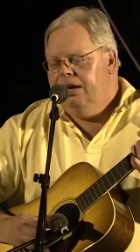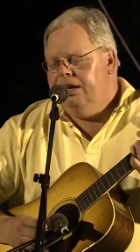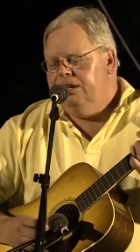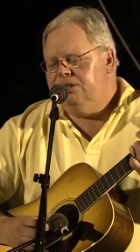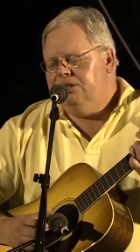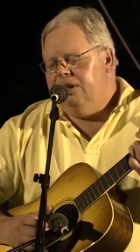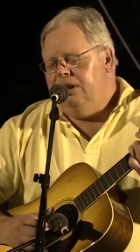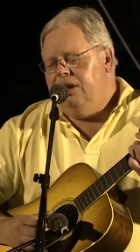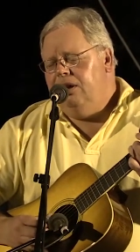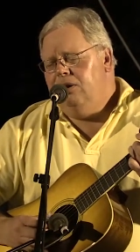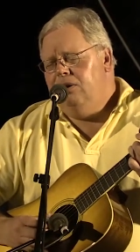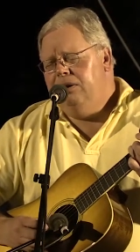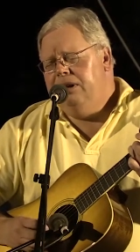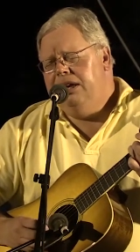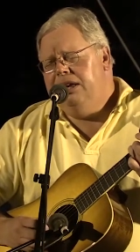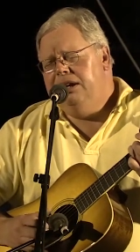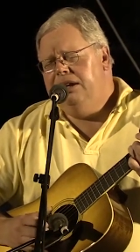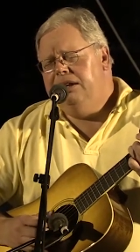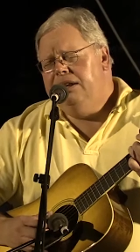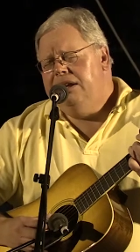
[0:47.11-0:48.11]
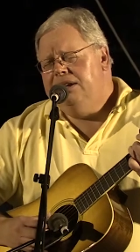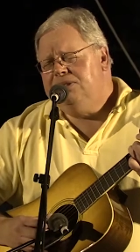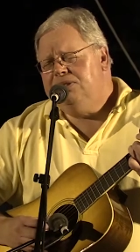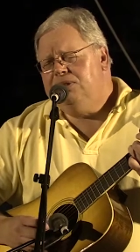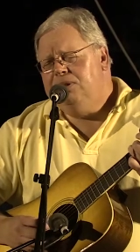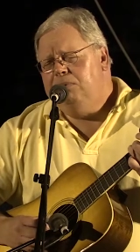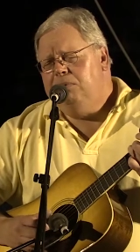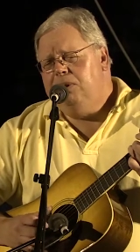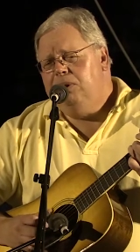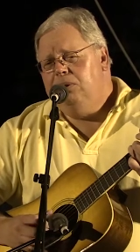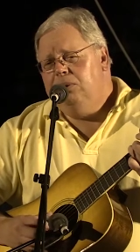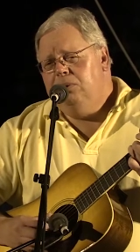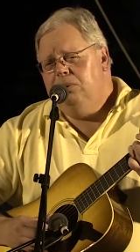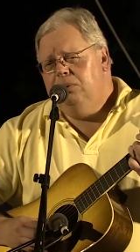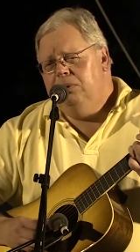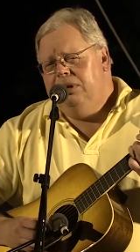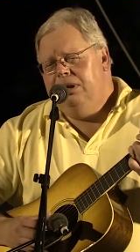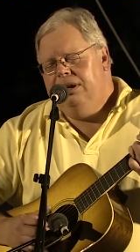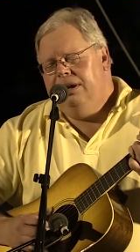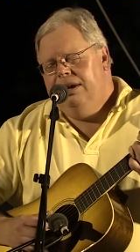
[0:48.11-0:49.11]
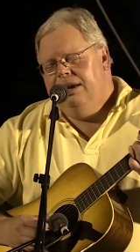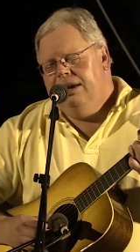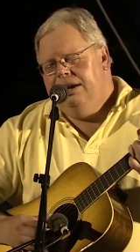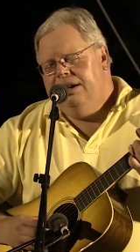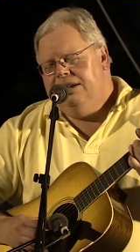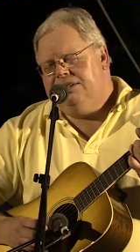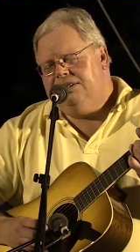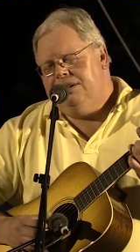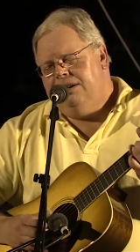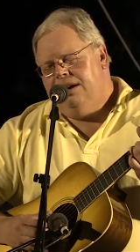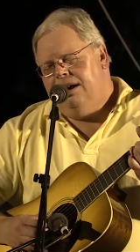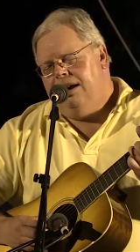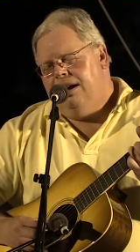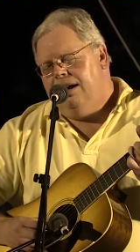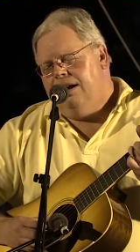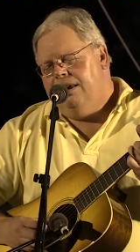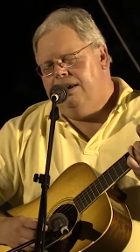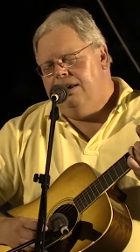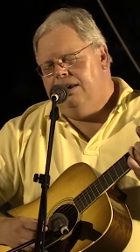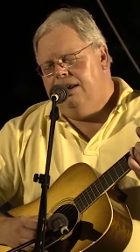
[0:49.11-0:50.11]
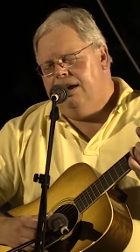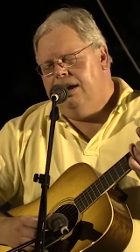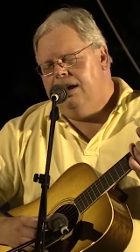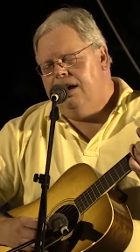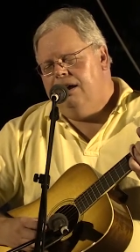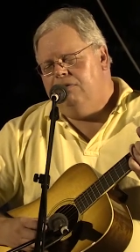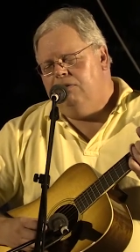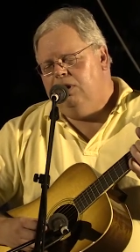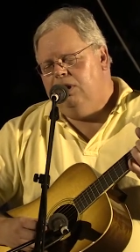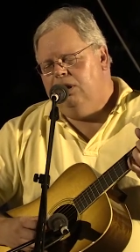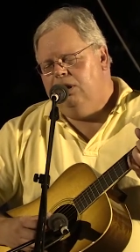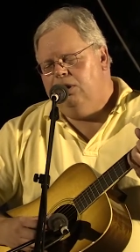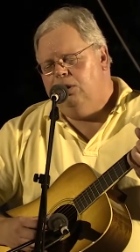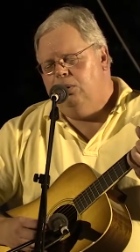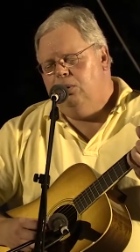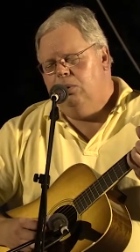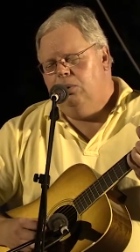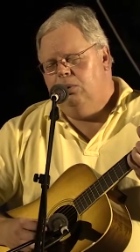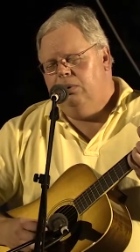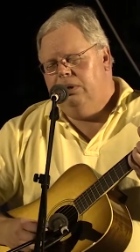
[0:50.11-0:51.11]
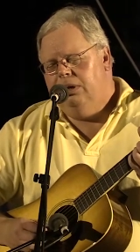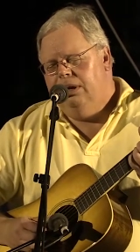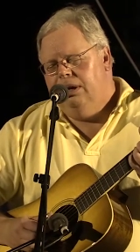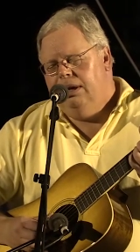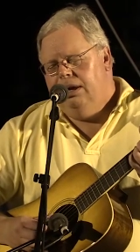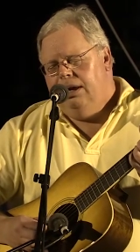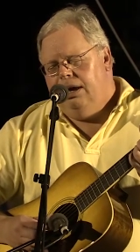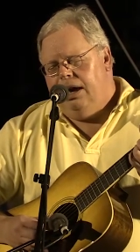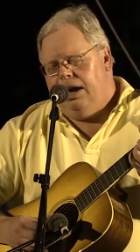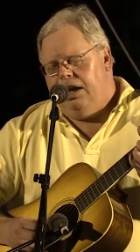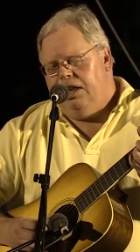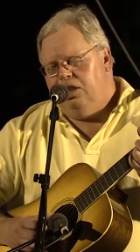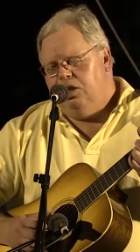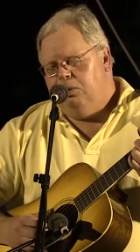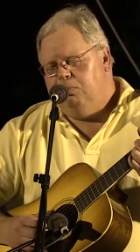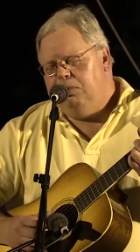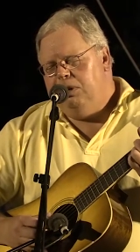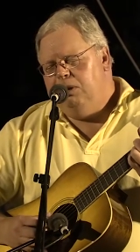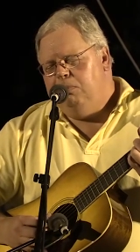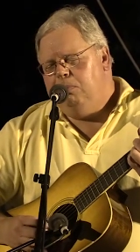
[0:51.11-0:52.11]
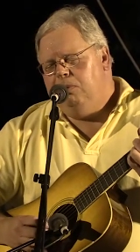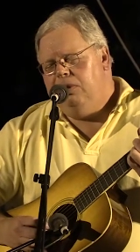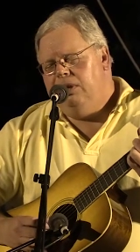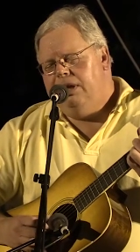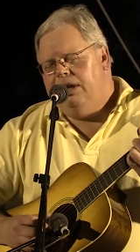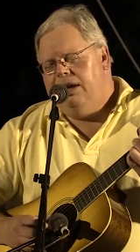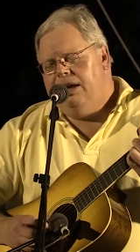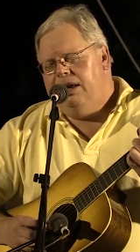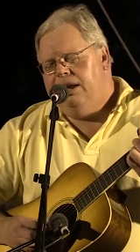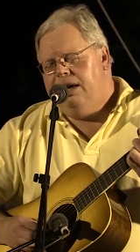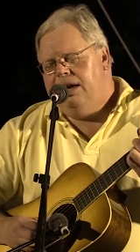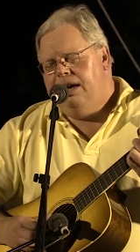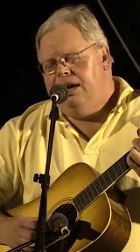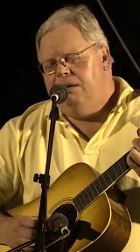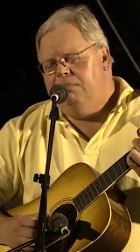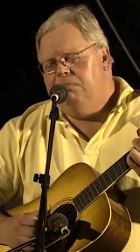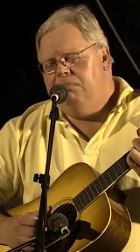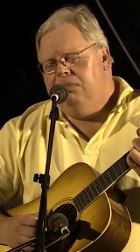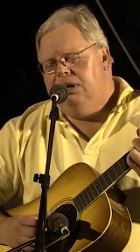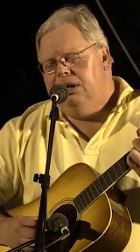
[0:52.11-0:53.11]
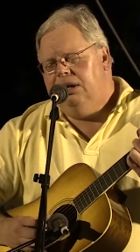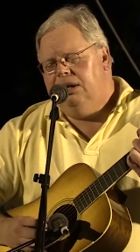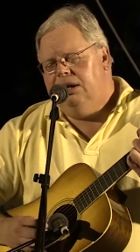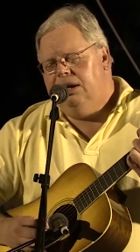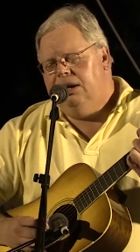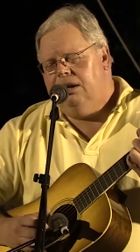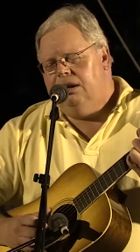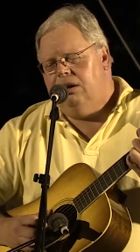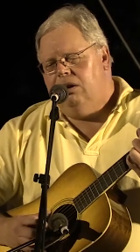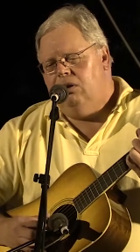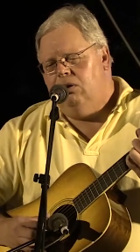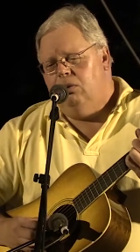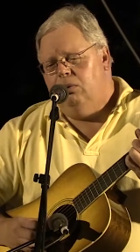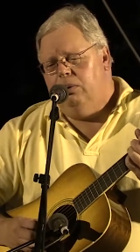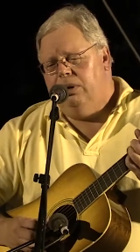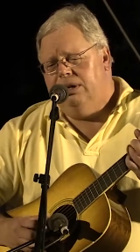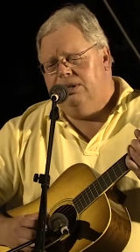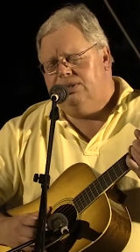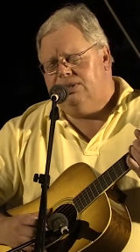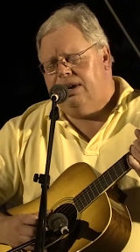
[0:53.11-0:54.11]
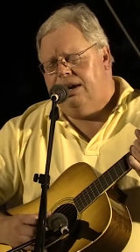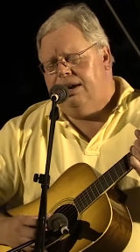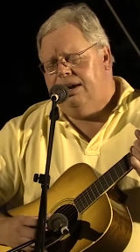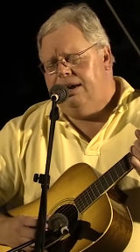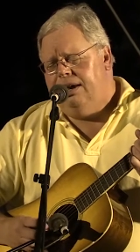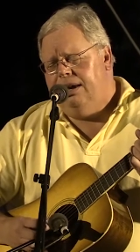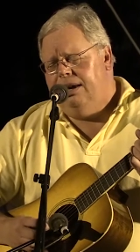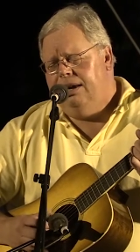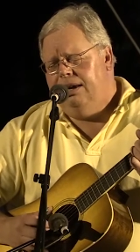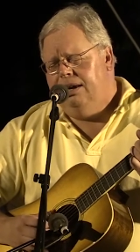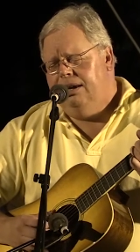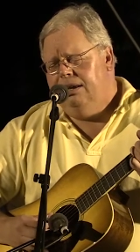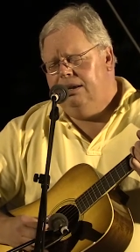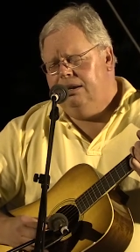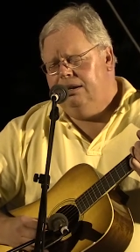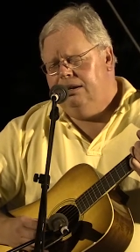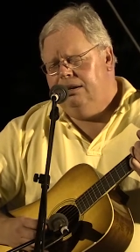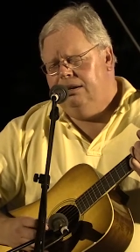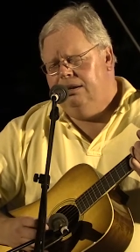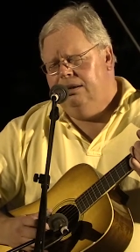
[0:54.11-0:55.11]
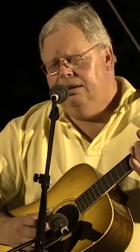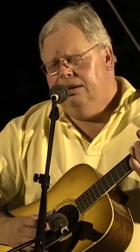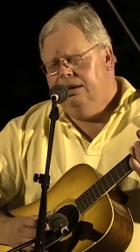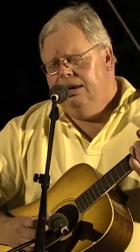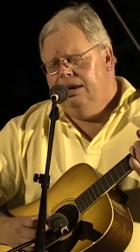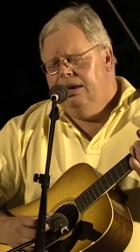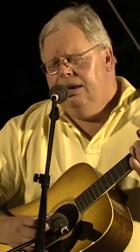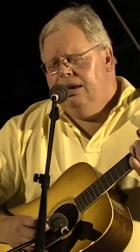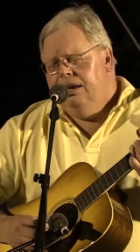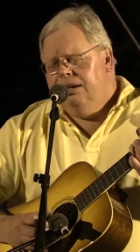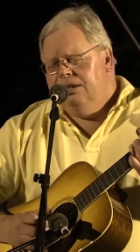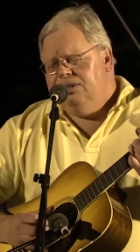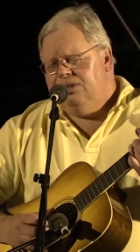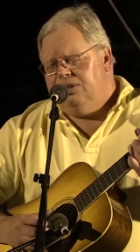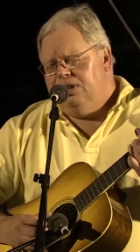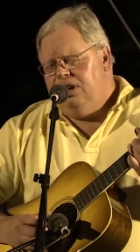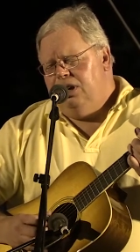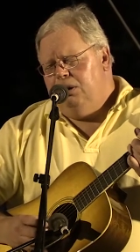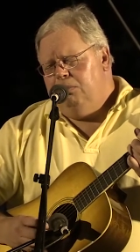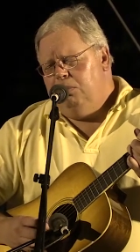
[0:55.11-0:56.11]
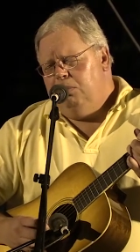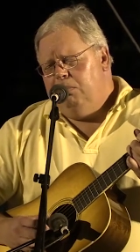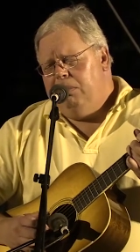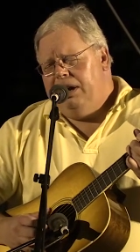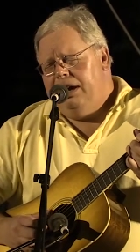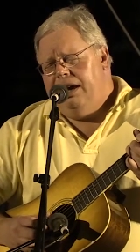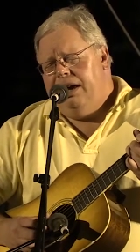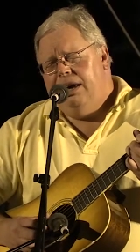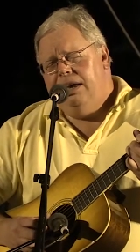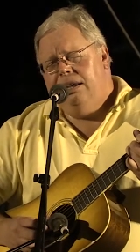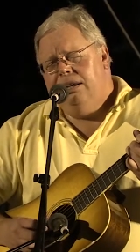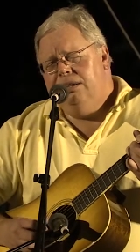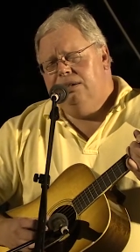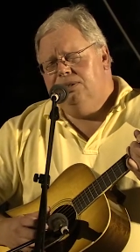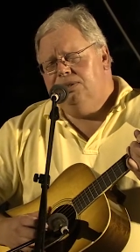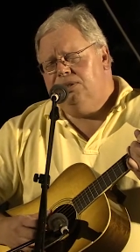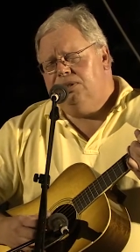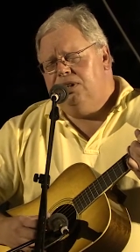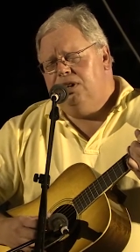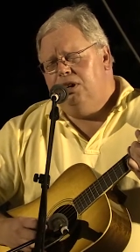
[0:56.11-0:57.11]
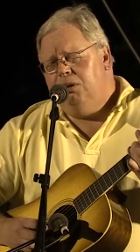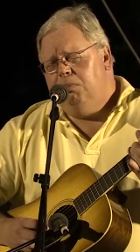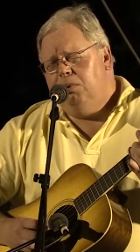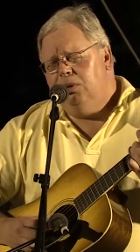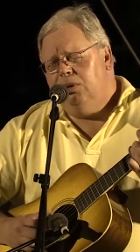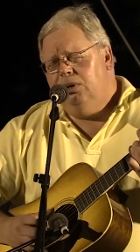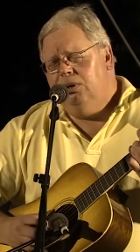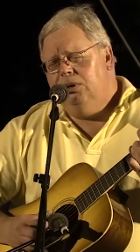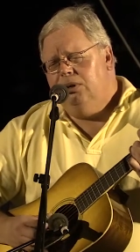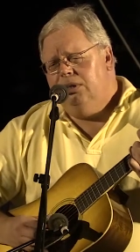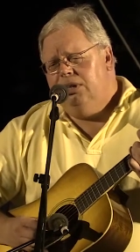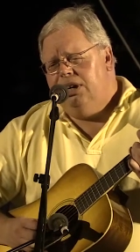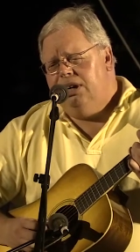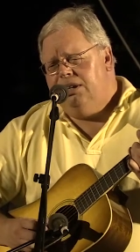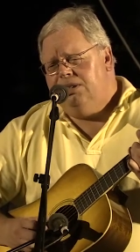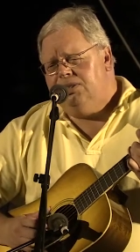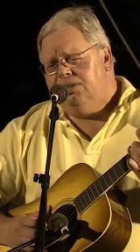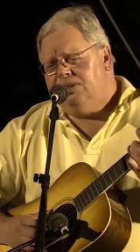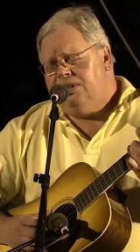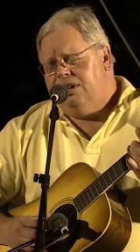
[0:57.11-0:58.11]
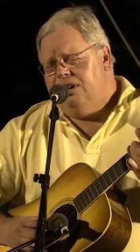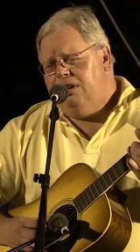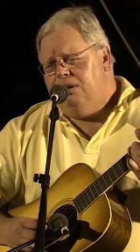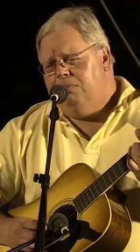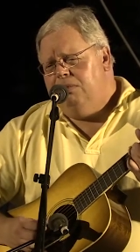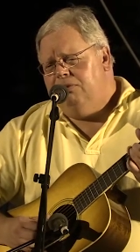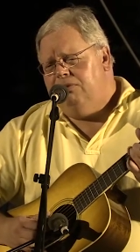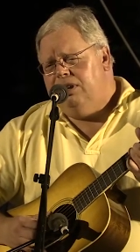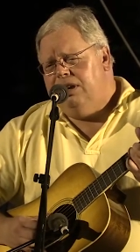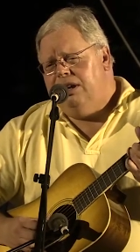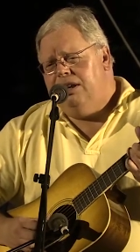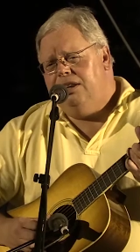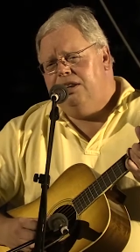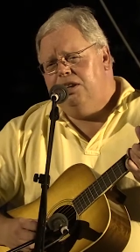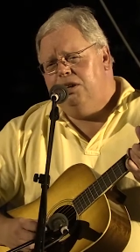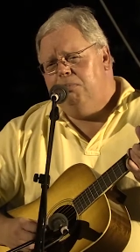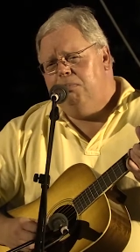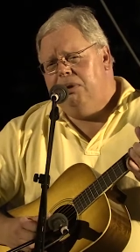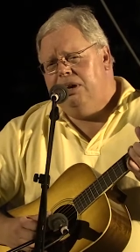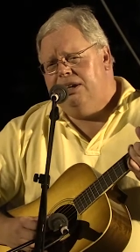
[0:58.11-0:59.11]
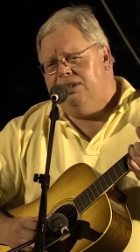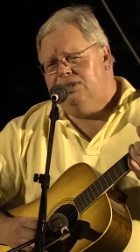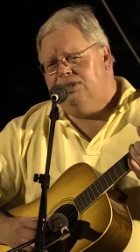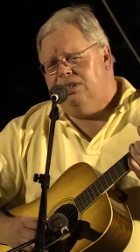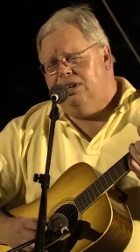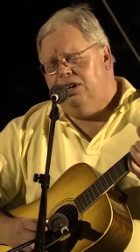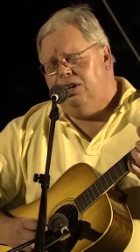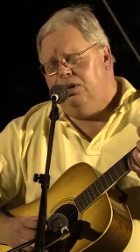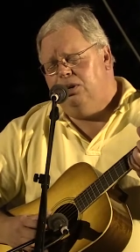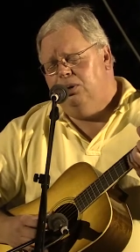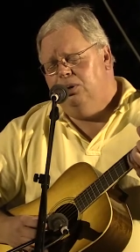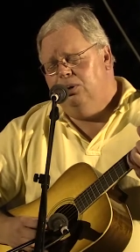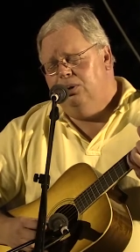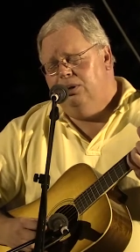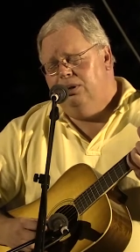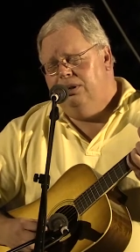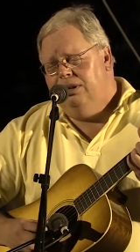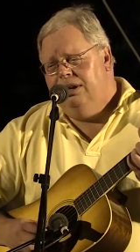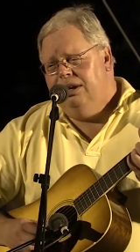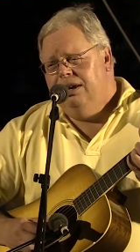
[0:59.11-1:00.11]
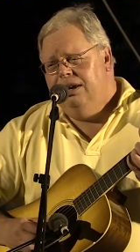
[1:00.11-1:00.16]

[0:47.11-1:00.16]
It's a long and a dusty road, it's a hard and a heavy load, and the people that I meet ain't always kind. Some are bad and some are good, yes, some have done the best they could,